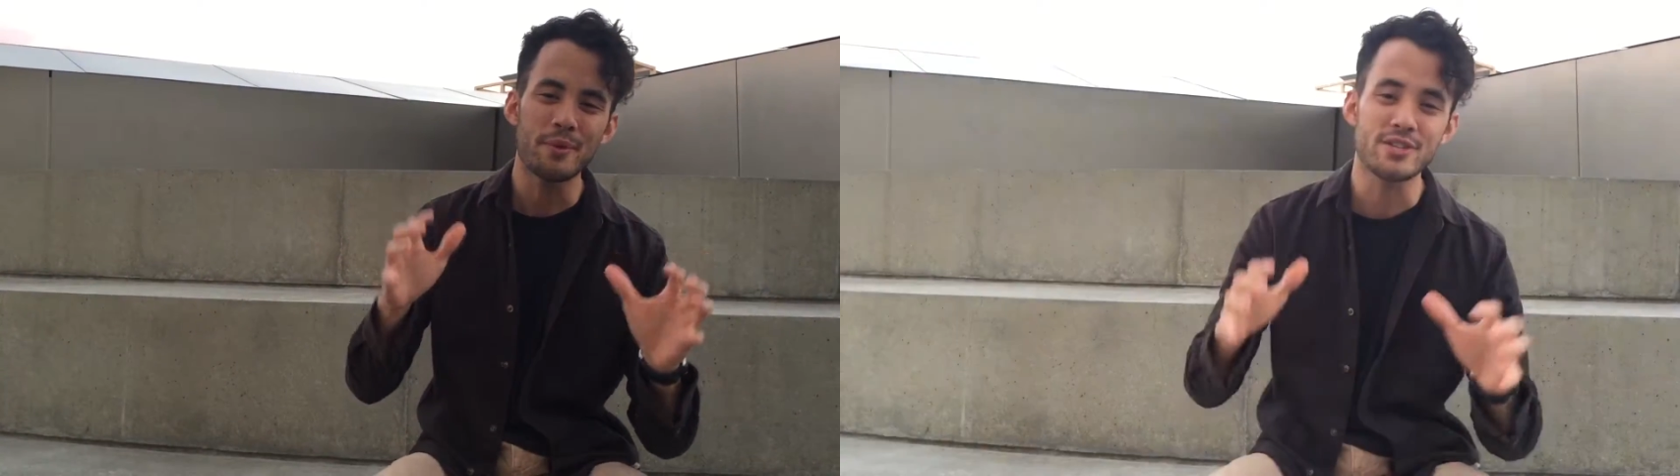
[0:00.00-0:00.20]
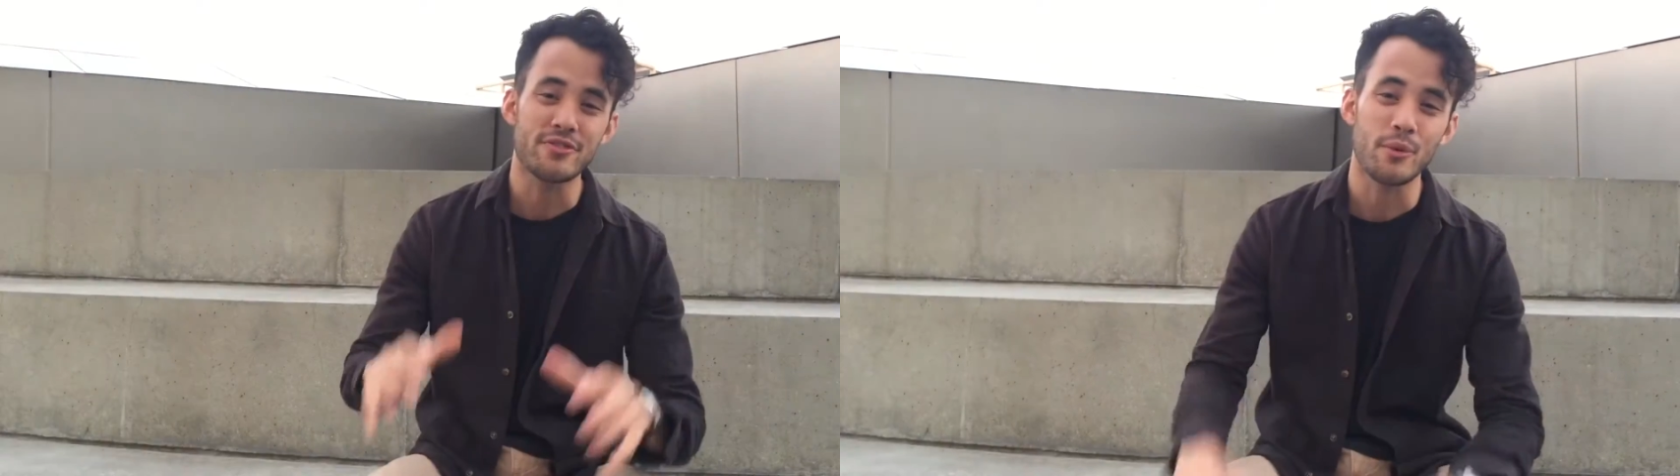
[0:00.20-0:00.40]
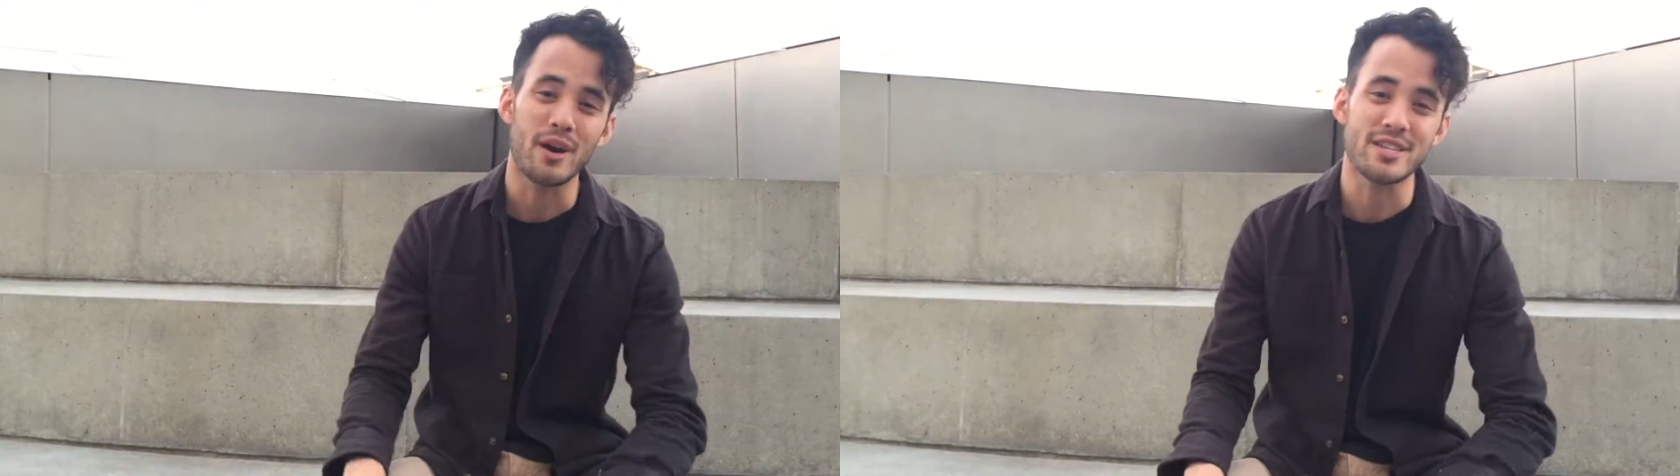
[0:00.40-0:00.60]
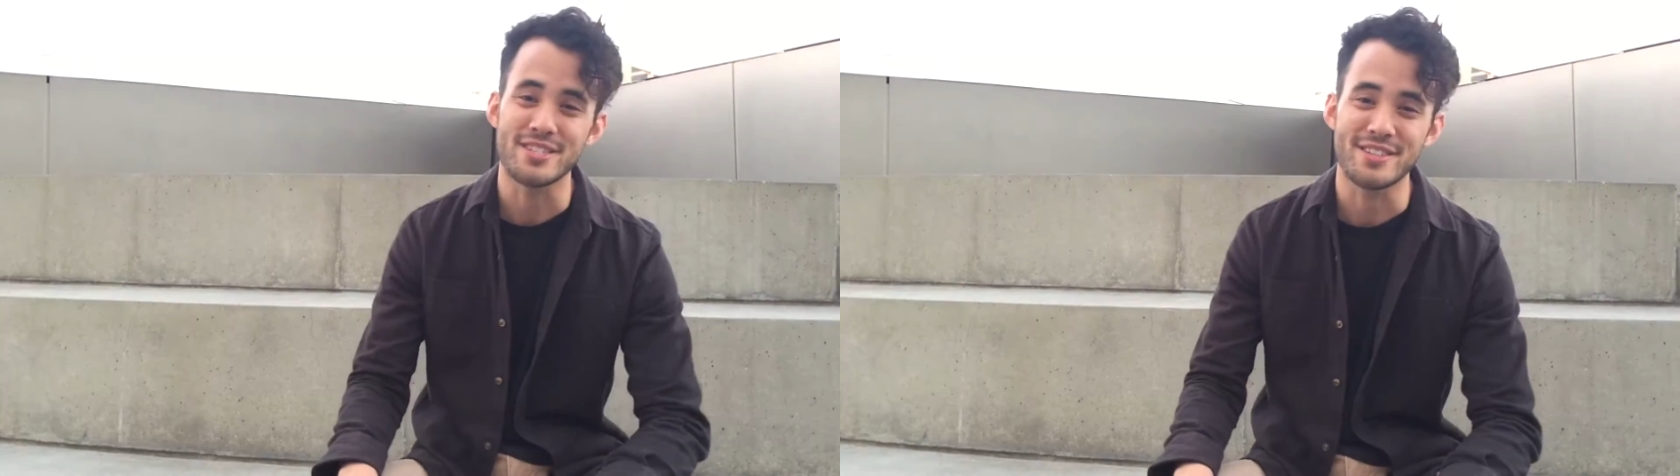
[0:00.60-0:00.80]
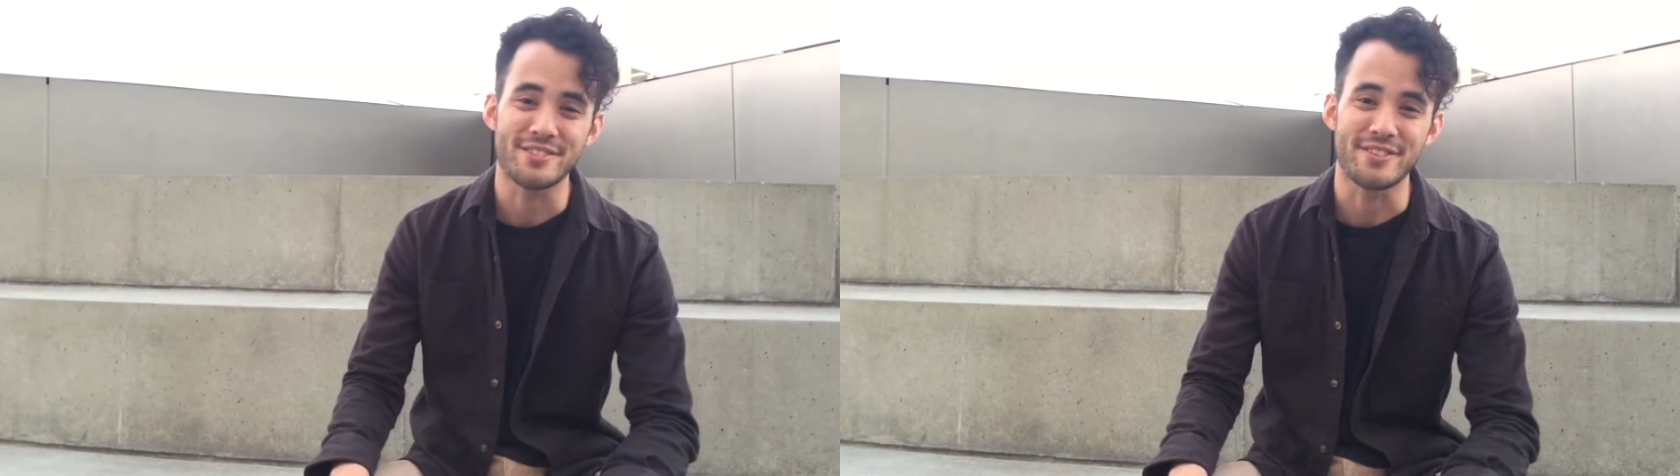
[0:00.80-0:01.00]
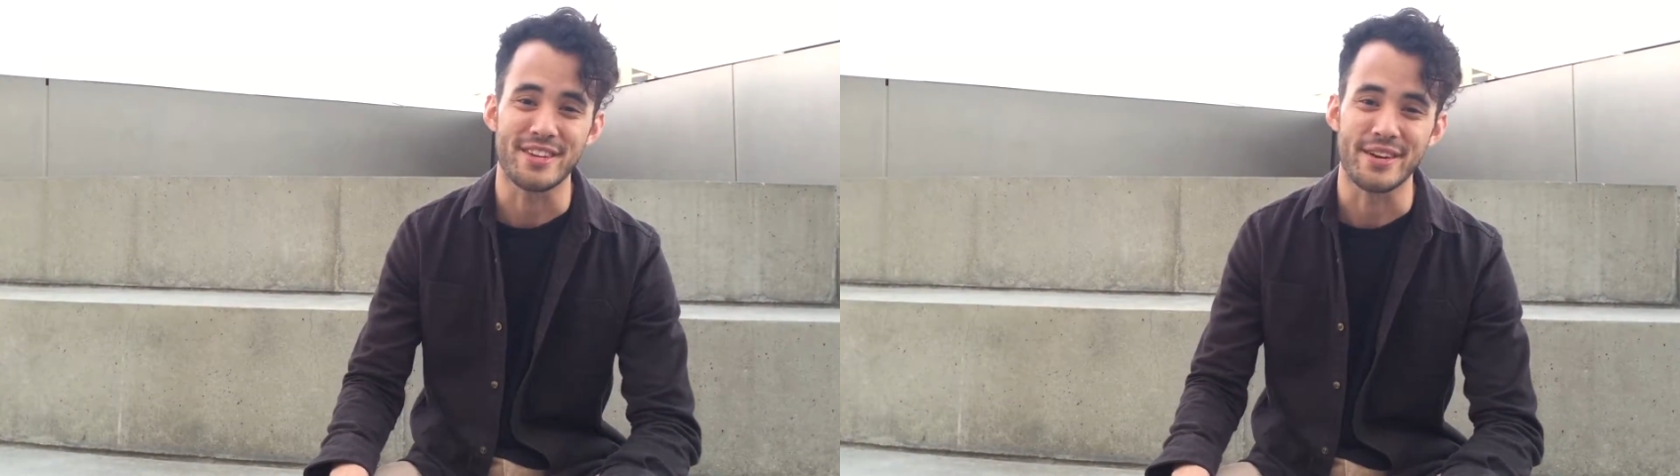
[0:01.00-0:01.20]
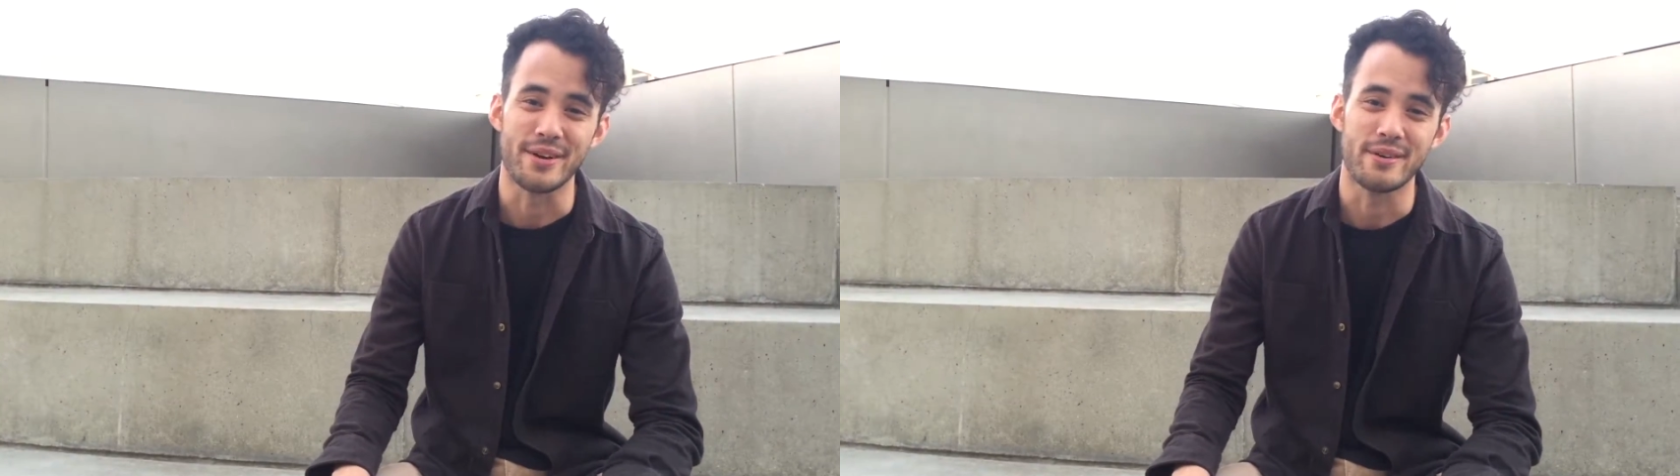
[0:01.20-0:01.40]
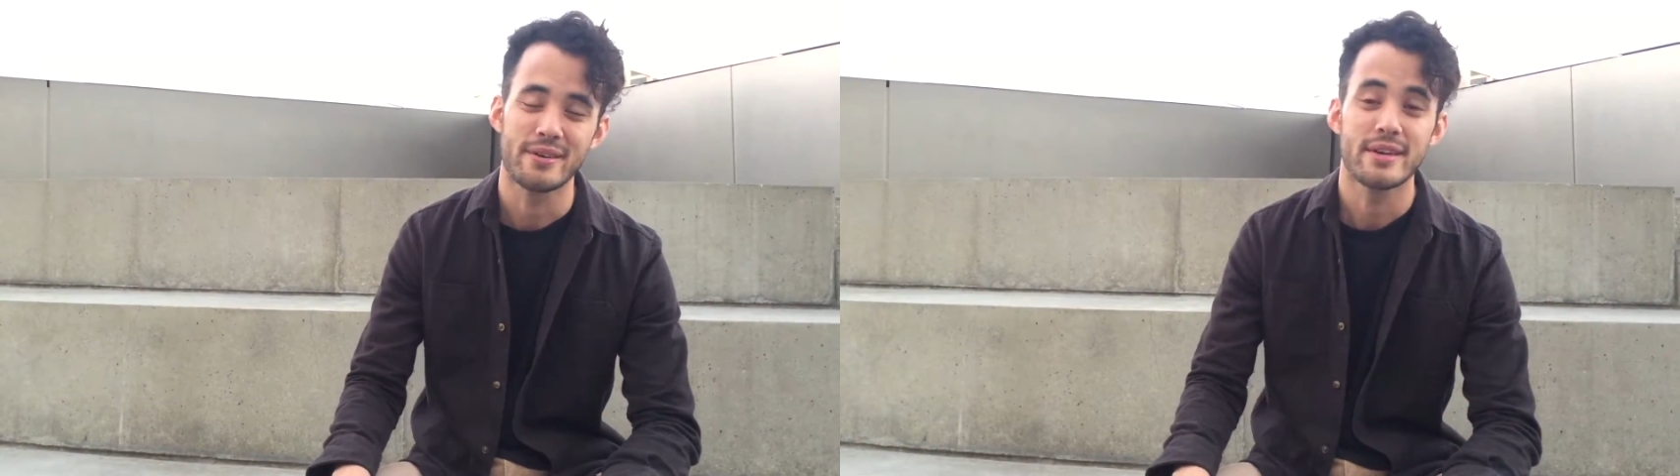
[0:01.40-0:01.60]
much for watching this video.